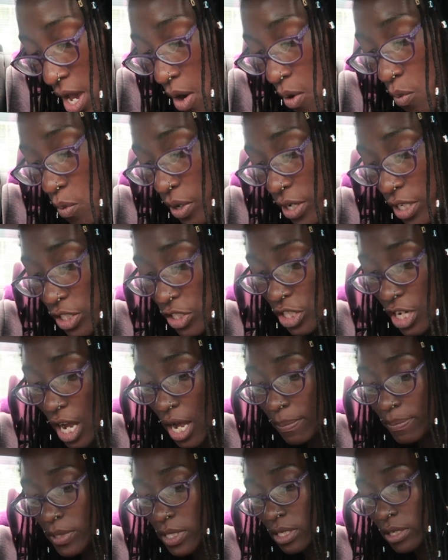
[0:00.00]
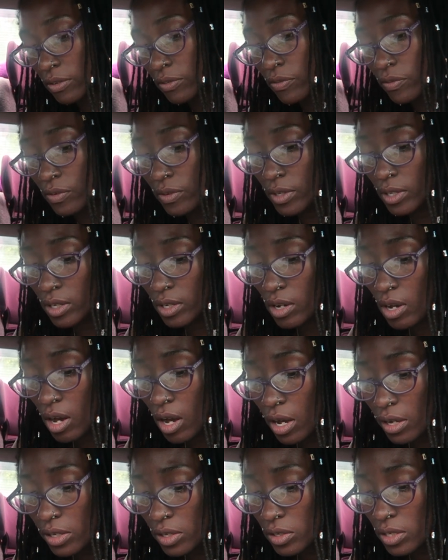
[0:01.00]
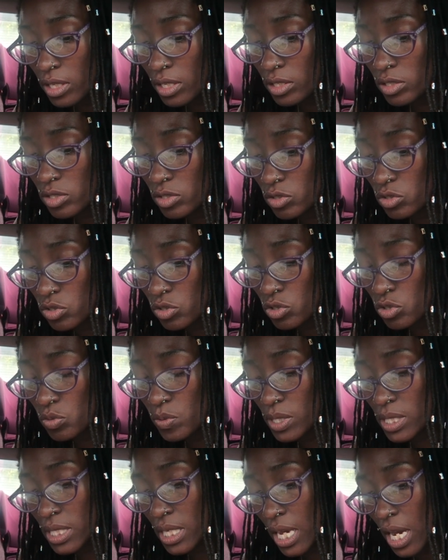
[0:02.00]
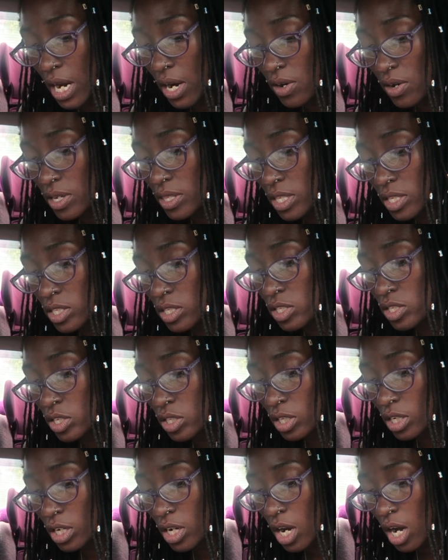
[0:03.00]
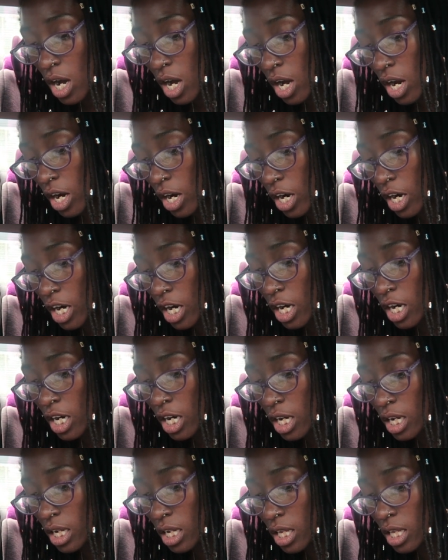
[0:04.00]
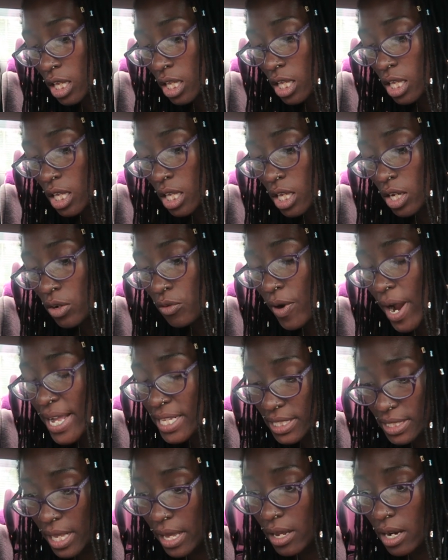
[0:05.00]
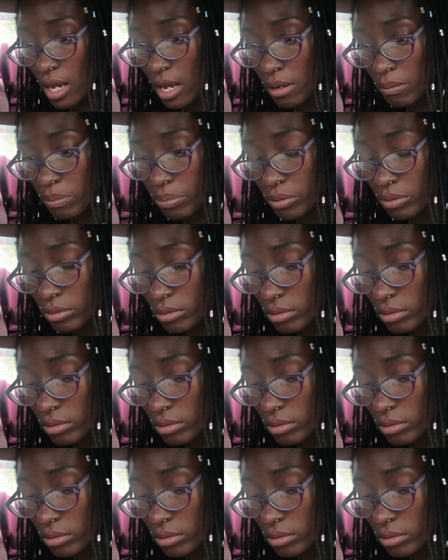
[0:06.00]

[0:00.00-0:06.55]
You have one job, Tiff. All you need to do is carry this to the car, right side up.